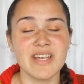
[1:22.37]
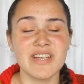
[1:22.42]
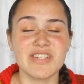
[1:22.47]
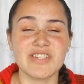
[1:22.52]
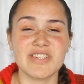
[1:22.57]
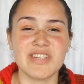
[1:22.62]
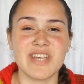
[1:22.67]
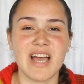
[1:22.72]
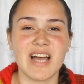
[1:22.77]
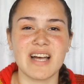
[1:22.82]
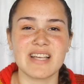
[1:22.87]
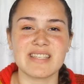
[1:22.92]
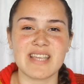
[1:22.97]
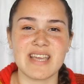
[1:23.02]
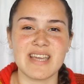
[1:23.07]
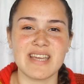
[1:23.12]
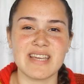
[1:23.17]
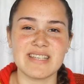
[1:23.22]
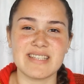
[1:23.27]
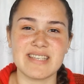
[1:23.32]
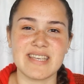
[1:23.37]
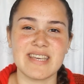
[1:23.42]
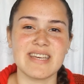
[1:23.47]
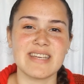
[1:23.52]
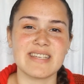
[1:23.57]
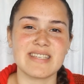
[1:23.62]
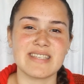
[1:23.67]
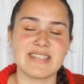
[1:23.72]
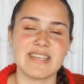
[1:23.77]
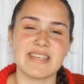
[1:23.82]
She has a
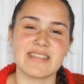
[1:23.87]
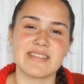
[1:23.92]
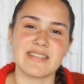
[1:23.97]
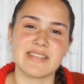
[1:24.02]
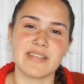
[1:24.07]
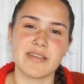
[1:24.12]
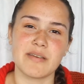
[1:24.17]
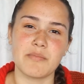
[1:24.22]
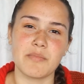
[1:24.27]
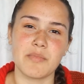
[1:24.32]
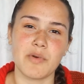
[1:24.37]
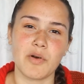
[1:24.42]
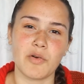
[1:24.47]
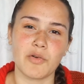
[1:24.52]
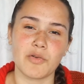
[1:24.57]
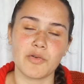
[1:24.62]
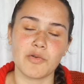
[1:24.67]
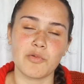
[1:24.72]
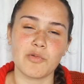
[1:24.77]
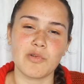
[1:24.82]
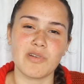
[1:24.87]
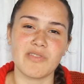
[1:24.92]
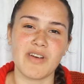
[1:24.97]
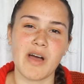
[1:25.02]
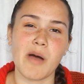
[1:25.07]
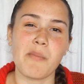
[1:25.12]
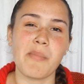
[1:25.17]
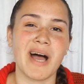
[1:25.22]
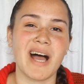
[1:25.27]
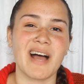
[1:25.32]
tiered system on all of
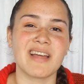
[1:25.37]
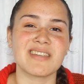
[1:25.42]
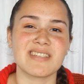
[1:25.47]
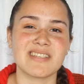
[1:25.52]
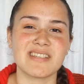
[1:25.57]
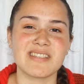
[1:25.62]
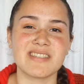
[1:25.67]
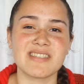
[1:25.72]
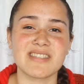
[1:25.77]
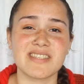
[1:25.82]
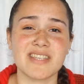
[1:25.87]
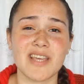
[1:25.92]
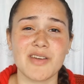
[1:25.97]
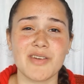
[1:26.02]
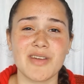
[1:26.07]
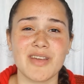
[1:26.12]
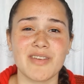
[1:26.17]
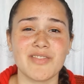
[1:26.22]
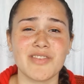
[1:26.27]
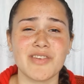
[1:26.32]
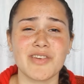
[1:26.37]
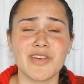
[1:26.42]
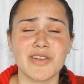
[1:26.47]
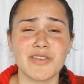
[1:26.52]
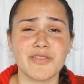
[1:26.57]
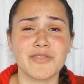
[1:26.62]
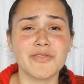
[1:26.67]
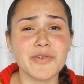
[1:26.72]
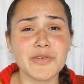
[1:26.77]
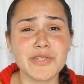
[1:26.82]
her patterns, so if you can
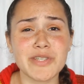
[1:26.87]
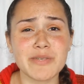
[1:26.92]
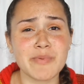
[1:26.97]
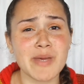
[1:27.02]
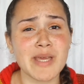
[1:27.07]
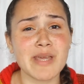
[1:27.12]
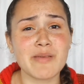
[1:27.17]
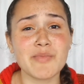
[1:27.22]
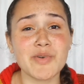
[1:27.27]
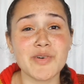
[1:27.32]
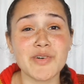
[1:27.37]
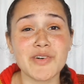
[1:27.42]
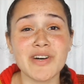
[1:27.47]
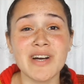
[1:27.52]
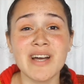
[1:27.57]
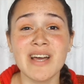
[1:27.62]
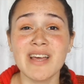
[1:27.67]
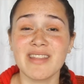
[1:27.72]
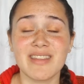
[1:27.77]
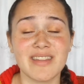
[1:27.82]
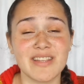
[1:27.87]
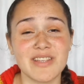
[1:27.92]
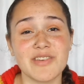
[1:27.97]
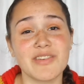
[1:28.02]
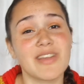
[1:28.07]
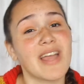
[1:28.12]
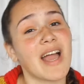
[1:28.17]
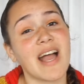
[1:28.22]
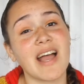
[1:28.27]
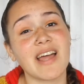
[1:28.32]
afford to pay more, then you
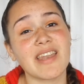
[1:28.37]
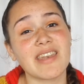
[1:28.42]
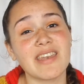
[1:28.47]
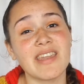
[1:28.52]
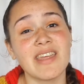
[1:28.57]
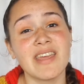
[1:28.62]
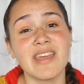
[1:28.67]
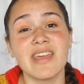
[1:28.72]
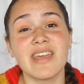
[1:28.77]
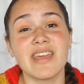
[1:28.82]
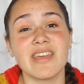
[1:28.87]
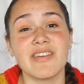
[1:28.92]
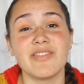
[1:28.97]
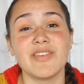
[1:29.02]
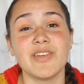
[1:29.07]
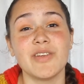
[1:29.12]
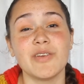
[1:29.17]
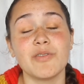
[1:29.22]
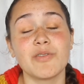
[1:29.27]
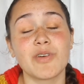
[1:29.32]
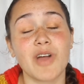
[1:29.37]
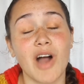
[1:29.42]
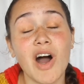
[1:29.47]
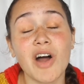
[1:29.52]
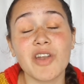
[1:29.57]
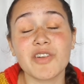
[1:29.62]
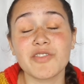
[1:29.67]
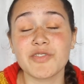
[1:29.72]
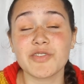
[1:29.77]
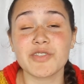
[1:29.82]
can. If you
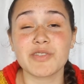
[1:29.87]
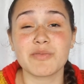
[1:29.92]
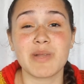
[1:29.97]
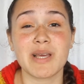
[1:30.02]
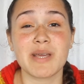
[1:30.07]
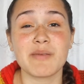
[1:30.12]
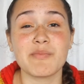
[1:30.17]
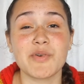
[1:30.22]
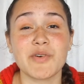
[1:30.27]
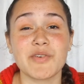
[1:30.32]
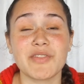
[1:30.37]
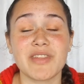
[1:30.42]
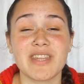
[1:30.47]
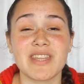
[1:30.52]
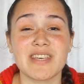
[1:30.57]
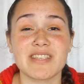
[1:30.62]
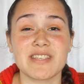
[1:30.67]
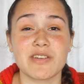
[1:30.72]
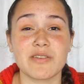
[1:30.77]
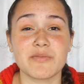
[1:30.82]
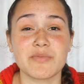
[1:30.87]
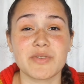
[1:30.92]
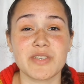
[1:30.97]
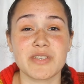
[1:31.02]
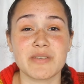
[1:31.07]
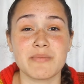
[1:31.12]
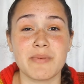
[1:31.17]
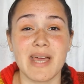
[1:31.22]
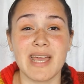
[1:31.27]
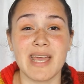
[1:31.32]
can't afford to pay more, then there's an option
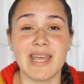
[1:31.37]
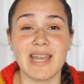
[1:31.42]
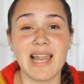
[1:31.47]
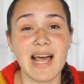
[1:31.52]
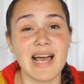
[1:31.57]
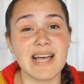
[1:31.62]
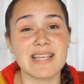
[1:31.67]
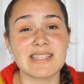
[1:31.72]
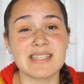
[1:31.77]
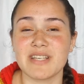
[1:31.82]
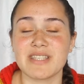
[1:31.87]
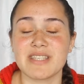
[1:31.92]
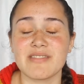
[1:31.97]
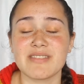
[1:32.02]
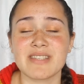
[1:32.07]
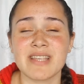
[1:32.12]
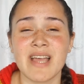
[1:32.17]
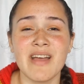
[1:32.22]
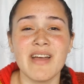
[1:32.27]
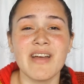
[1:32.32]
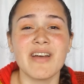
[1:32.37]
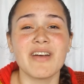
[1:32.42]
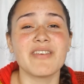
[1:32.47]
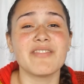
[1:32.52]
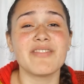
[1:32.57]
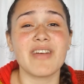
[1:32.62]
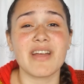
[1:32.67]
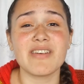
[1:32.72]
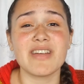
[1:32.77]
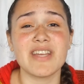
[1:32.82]
to pay less. So it's
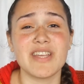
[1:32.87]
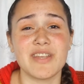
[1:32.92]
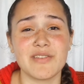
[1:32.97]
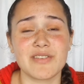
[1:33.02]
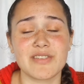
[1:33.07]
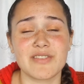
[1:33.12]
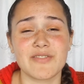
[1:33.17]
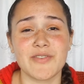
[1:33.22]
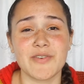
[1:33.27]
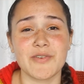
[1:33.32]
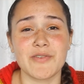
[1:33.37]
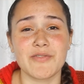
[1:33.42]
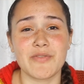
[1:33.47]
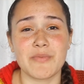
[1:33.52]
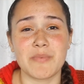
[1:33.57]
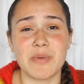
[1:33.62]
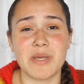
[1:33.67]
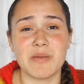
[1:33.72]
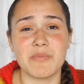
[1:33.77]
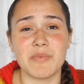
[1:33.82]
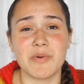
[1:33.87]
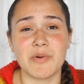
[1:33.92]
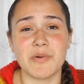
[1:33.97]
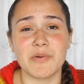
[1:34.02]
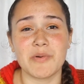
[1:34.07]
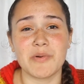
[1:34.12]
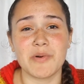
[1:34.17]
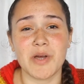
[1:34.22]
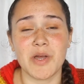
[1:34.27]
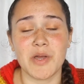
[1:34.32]
very useful for
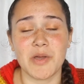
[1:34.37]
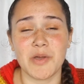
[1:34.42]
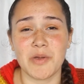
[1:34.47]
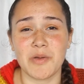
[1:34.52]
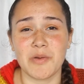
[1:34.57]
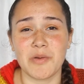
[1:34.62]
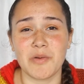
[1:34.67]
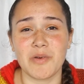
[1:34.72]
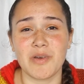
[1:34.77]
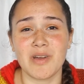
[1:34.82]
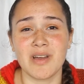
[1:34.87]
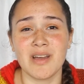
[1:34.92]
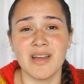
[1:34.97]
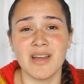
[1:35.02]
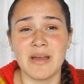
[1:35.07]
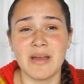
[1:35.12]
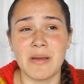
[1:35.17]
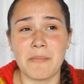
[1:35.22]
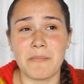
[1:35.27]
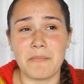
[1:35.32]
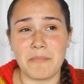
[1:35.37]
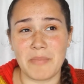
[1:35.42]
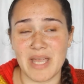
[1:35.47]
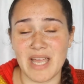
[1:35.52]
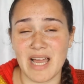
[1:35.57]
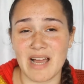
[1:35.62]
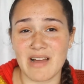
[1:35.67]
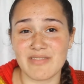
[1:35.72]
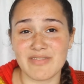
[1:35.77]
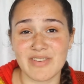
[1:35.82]
people who may
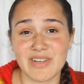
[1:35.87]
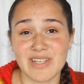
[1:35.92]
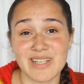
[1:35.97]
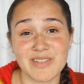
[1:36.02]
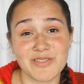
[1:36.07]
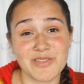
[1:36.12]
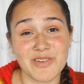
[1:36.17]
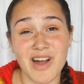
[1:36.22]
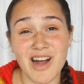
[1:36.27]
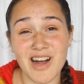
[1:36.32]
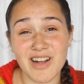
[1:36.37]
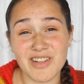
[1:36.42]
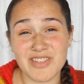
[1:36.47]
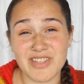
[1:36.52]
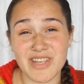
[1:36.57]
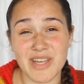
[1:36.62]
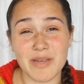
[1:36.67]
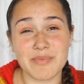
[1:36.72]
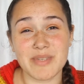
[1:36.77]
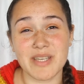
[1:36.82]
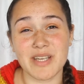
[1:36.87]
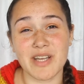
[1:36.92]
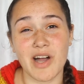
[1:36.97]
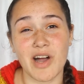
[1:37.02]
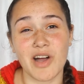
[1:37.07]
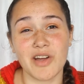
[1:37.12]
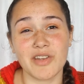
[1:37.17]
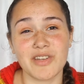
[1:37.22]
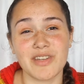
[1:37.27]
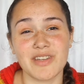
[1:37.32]
have financial hardships and
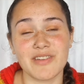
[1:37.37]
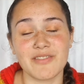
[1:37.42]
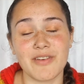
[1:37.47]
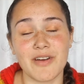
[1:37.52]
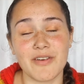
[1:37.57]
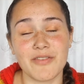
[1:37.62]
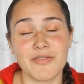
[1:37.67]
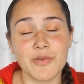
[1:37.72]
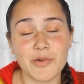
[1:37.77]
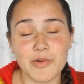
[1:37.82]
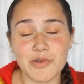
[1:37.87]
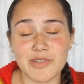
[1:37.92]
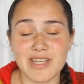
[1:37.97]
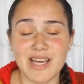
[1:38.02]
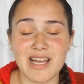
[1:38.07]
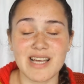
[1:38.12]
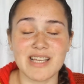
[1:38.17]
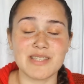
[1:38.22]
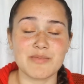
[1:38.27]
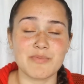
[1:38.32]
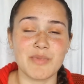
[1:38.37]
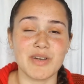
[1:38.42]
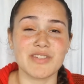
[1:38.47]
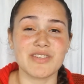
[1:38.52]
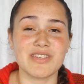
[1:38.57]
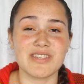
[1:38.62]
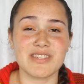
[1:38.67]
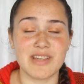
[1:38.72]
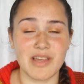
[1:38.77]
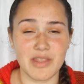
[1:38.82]
can't afford as
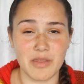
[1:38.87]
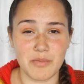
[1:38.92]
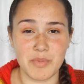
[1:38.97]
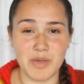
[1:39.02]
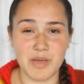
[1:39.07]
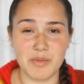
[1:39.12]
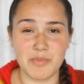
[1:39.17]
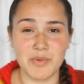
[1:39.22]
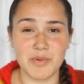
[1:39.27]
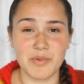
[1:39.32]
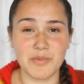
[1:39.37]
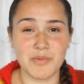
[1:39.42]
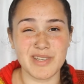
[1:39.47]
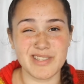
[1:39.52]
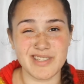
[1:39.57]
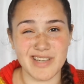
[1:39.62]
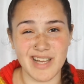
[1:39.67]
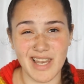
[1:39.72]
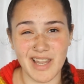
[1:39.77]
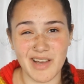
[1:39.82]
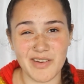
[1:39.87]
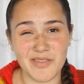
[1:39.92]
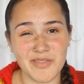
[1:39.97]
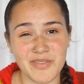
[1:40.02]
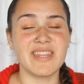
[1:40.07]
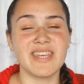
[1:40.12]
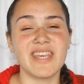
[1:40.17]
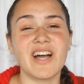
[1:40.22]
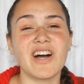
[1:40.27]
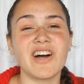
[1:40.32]
much as other people, which I love.
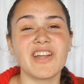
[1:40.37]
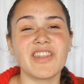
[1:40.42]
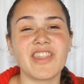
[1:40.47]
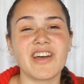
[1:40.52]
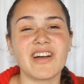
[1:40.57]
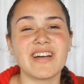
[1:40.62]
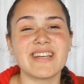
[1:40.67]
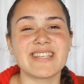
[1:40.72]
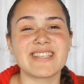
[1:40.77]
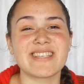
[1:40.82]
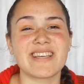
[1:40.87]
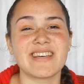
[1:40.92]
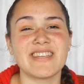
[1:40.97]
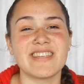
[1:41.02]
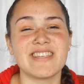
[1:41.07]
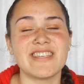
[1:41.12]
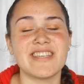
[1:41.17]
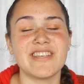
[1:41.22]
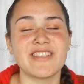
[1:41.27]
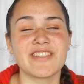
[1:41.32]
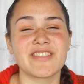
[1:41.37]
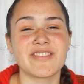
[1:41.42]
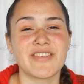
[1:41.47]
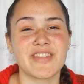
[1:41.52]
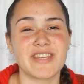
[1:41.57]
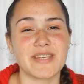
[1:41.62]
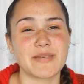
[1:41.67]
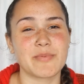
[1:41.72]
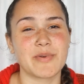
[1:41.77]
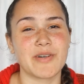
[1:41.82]
The yarn that I decided to use for
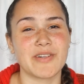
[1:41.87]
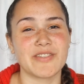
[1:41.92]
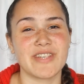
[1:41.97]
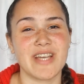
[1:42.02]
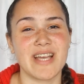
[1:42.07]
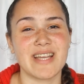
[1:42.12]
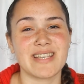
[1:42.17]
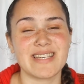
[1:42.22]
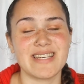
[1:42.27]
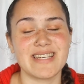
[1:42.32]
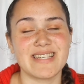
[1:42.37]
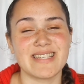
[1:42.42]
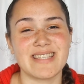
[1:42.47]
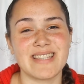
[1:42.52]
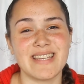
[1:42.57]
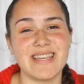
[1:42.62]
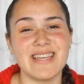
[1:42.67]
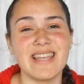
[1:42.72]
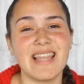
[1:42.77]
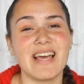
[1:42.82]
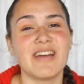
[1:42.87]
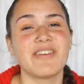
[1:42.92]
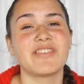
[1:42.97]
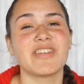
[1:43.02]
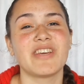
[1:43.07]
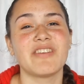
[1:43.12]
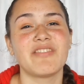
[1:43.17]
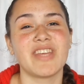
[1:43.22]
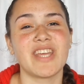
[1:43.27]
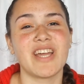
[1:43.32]
this project is the
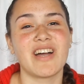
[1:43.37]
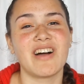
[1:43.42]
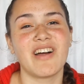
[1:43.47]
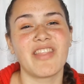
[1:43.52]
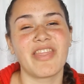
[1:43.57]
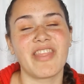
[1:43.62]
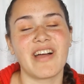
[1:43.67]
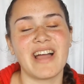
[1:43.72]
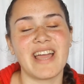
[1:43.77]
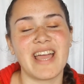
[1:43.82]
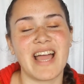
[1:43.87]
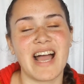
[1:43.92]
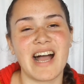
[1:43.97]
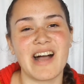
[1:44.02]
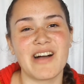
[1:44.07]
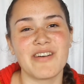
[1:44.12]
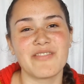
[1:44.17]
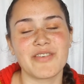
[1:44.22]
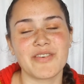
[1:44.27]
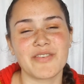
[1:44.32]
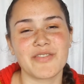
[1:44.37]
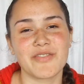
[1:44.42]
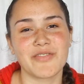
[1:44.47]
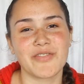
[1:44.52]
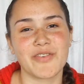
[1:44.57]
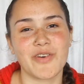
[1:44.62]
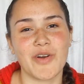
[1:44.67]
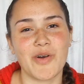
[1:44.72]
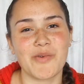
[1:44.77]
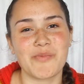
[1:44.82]
leftover yarn that I have
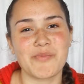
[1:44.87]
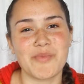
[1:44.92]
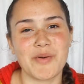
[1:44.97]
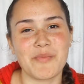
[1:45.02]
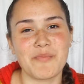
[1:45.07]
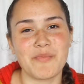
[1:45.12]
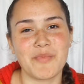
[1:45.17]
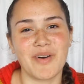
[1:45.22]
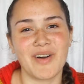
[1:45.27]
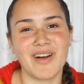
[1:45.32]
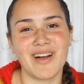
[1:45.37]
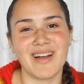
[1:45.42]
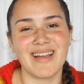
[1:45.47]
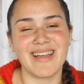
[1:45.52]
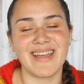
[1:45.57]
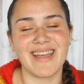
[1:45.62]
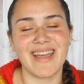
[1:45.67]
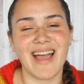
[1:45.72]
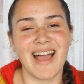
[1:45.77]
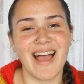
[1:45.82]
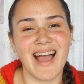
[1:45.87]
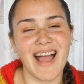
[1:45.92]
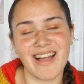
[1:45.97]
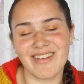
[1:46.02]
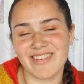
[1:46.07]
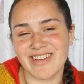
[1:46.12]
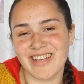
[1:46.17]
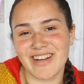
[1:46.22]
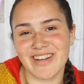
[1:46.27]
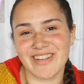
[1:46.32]
from my
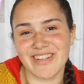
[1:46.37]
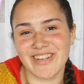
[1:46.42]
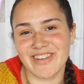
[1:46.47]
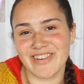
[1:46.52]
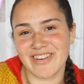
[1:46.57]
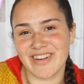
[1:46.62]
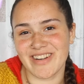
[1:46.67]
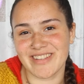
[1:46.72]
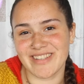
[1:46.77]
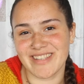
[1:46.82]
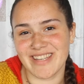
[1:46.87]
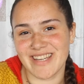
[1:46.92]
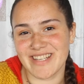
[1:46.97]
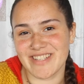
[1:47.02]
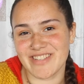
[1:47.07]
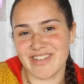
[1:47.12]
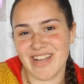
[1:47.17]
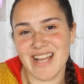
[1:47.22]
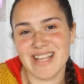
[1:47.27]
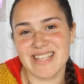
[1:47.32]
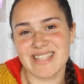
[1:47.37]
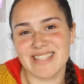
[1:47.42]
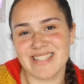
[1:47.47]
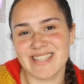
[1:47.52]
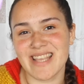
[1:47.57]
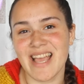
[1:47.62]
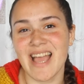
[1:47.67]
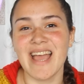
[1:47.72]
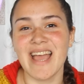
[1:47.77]
Ariana Grande dress.